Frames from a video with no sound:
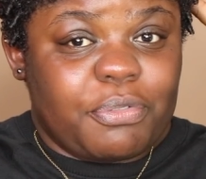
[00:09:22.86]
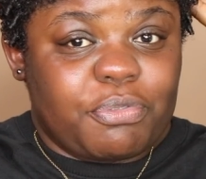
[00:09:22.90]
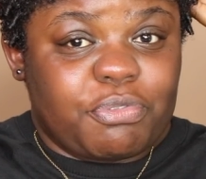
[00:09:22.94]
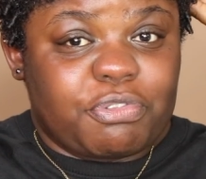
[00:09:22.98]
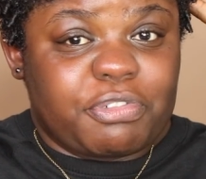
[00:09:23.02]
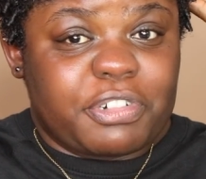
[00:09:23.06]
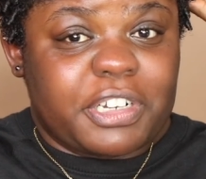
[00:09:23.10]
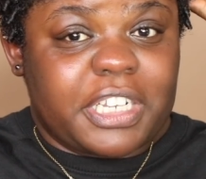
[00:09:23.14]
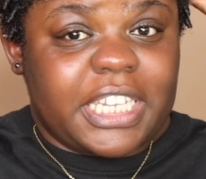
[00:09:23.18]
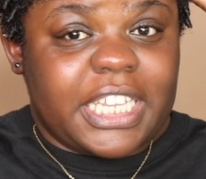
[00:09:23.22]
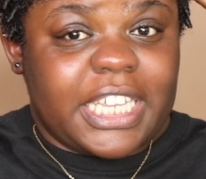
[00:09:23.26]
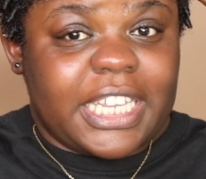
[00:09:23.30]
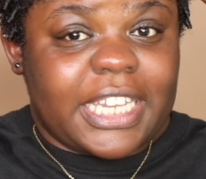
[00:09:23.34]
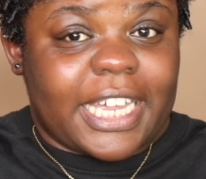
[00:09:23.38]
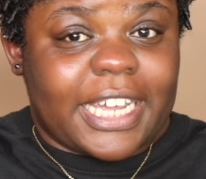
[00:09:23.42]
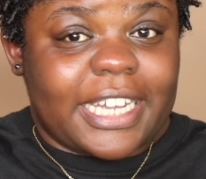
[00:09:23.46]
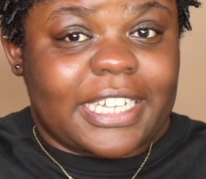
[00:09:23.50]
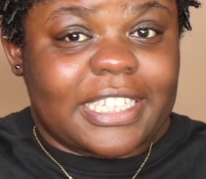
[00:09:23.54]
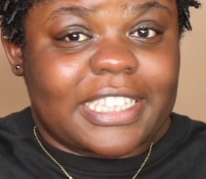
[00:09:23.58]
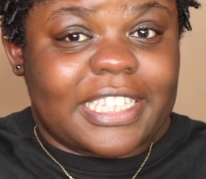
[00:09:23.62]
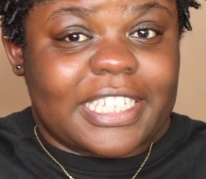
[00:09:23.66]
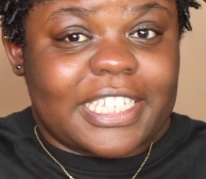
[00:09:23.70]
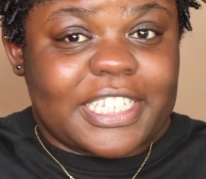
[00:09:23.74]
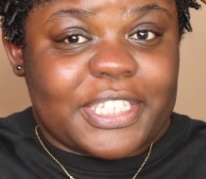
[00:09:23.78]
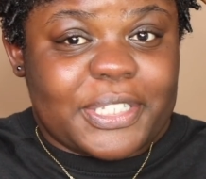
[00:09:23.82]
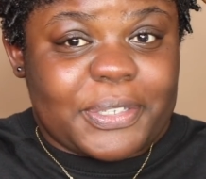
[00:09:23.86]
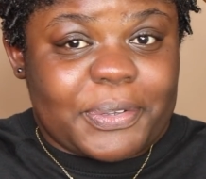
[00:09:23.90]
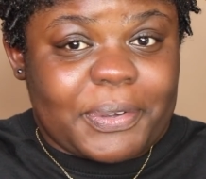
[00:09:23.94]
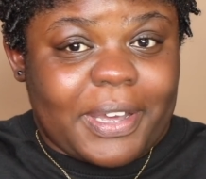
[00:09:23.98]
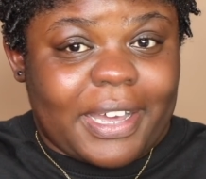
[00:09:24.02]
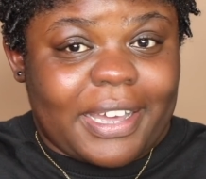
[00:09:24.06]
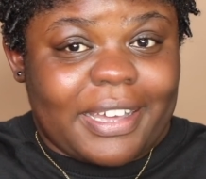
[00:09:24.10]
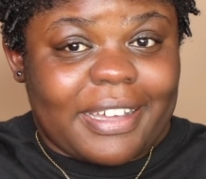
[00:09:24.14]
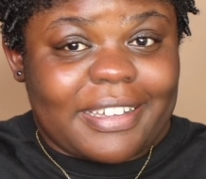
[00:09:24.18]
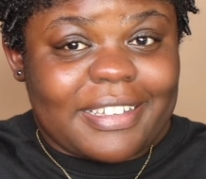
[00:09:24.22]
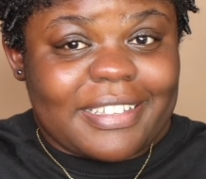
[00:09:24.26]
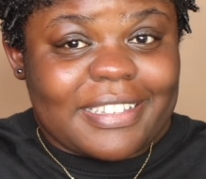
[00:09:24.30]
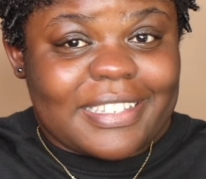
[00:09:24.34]
i really like this you
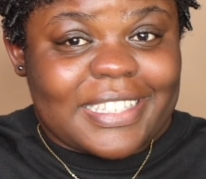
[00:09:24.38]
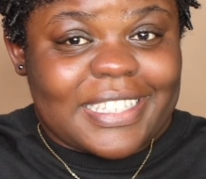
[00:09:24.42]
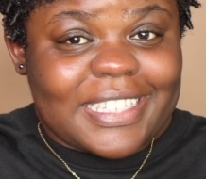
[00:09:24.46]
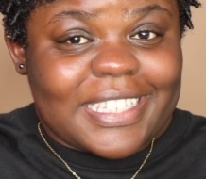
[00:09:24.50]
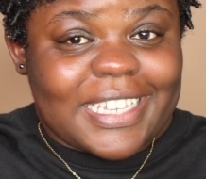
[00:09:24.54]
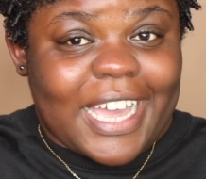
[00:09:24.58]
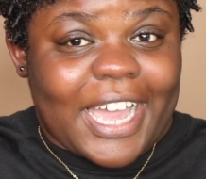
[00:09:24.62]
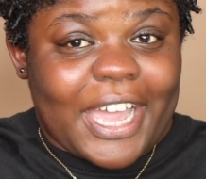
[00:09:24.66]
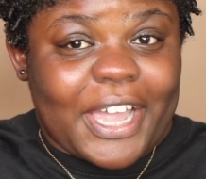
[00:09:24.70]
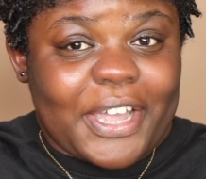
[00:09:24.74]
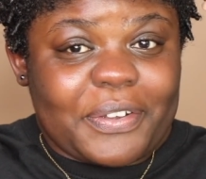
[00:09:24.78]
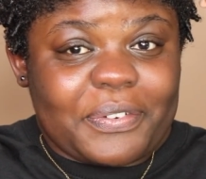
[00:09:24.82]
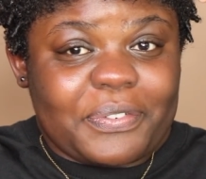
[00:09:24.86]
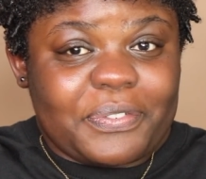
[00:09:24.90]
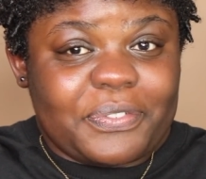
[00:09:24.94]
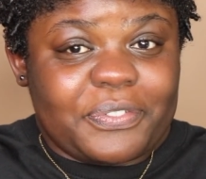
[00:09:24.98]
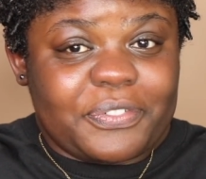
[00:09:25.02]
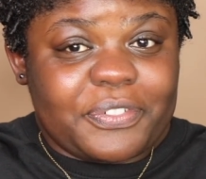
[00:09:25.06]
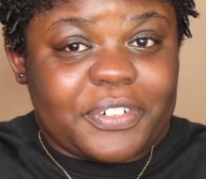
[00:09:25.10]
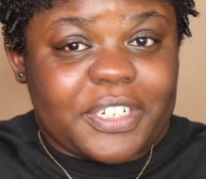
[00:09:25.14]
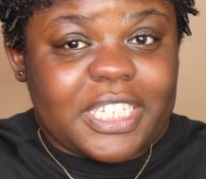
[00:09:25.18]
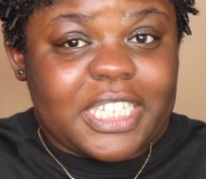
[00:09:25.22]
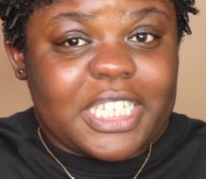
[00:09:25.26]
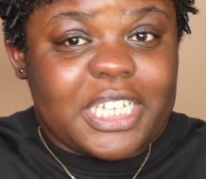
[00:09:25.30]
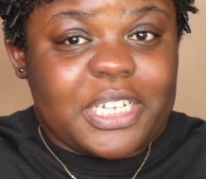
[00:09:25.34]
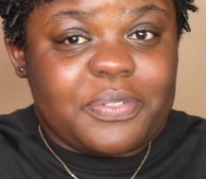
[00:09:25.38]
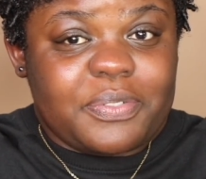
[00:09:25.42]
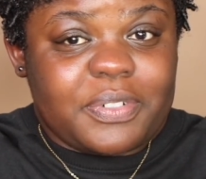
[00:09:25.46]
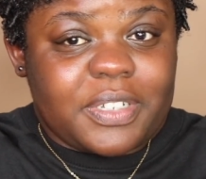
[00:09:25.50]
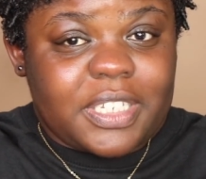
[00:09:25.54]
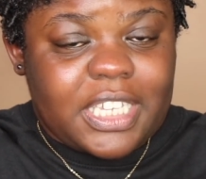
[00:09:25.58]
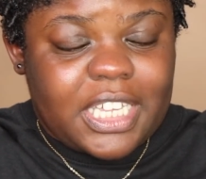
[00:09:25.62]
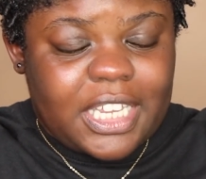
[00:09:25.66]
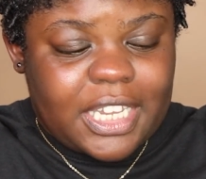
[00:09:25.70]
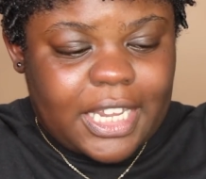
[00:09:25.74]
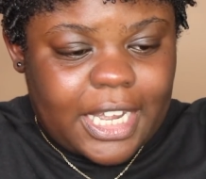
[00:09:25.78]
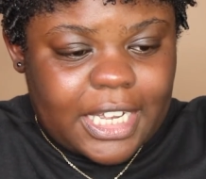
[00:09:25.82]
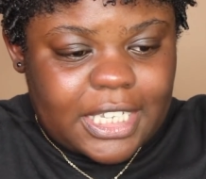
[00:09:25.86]
guys i really
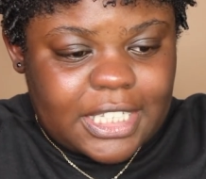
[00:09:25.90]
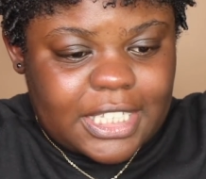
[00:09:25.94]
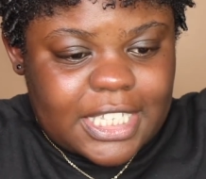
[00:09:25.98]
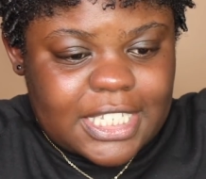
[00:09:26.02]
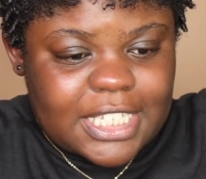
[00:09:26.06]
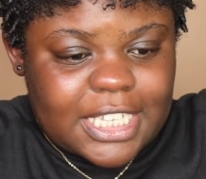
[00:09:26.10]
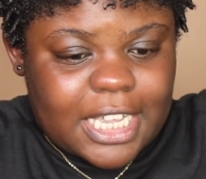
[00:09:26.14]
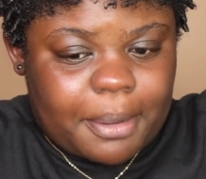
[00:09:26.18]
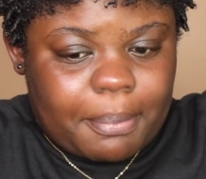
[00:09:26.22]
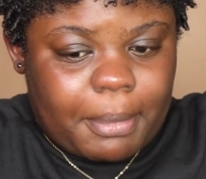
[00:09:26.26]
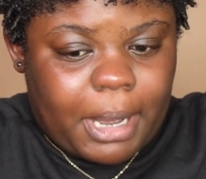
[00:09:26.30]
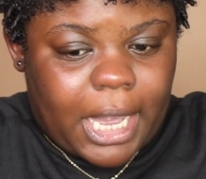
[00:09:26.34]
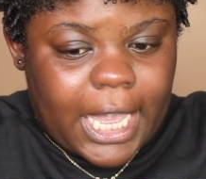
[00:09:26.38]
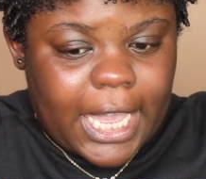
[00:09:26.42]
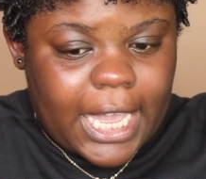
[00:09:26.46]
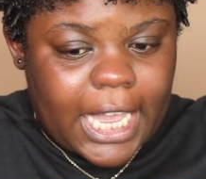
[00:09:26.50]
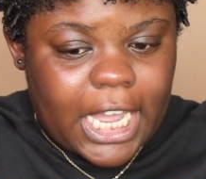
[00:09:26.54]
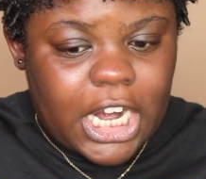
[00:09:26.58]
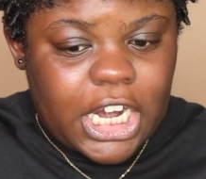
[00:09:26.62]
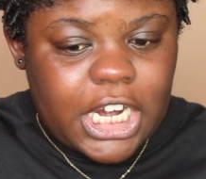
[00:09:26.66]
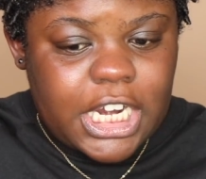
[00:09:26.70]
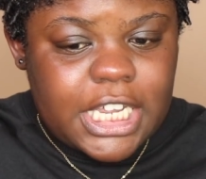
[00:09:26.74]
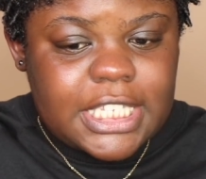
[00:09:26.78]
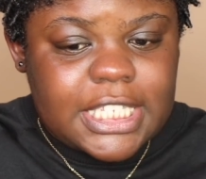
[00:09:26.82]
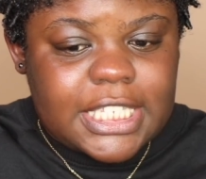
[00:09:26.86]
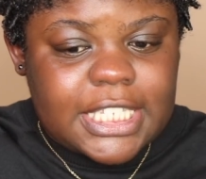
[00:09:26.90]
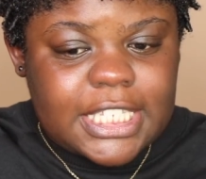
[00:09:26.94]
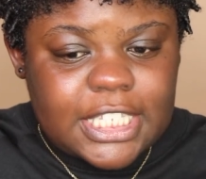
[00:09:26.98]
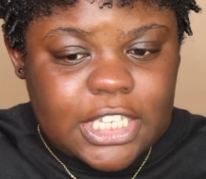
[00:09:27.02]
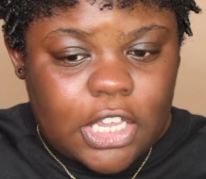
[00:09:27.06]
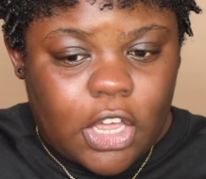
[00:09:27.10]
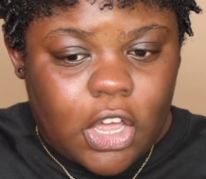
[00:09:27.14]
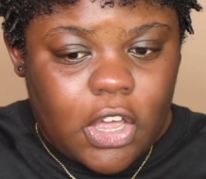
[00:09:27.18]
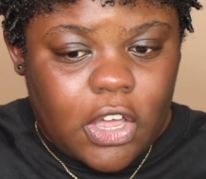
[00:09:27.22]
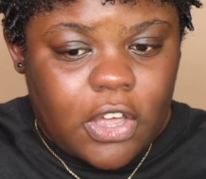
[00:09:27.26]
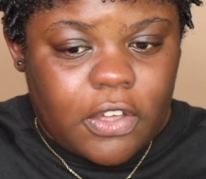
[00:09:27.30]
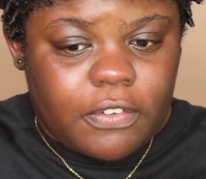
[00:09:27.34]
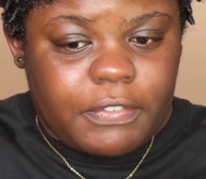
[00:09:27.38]
really like this like my hair is
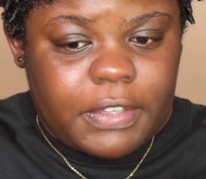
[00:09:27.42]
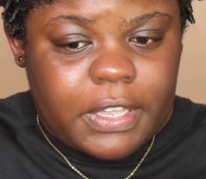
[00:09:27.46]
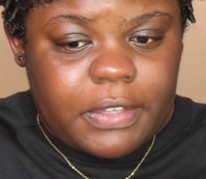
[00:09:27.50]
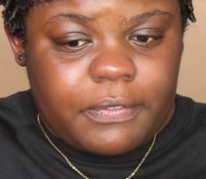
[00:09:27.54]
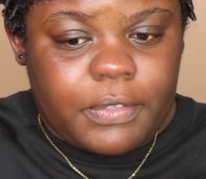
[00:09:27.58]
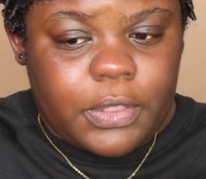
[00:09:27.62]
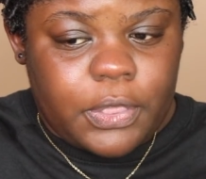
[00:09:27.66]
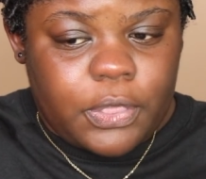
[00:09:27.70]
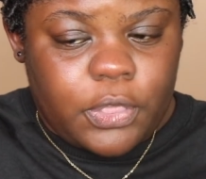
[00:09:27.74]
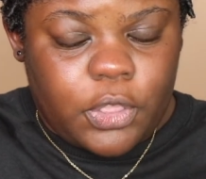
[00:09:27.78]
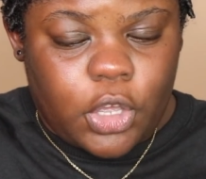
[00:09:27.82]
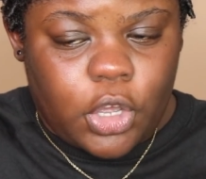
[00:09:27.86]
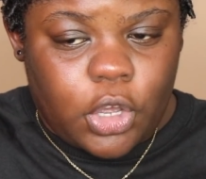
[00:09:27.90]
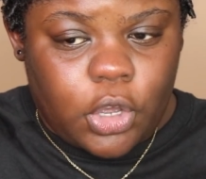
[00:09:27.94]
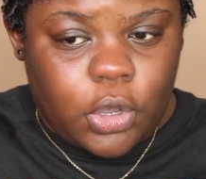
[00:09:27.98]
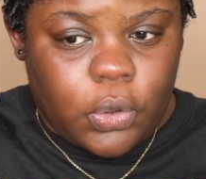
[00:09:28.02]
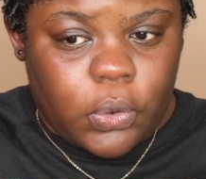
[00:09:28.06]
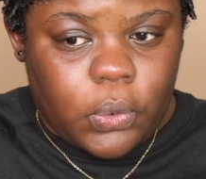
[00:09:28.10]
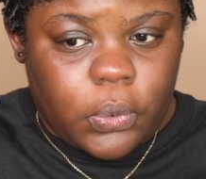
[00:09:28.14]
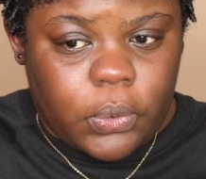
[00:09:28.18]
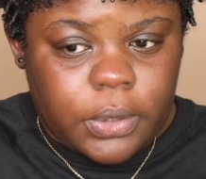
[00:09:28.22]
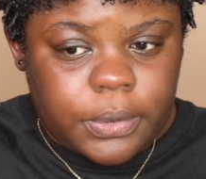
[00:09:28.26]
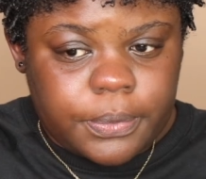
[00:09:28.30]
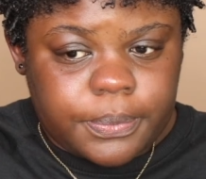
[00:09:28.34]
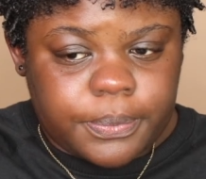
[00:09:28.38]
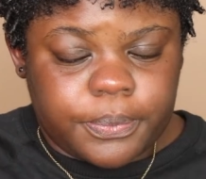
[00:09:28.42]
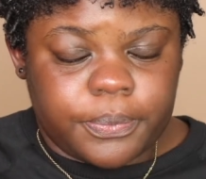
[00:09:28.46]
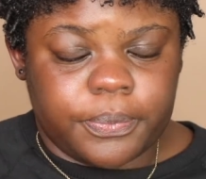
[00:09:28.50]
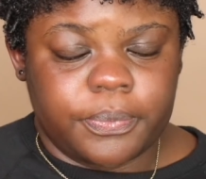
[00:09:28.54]
soft even though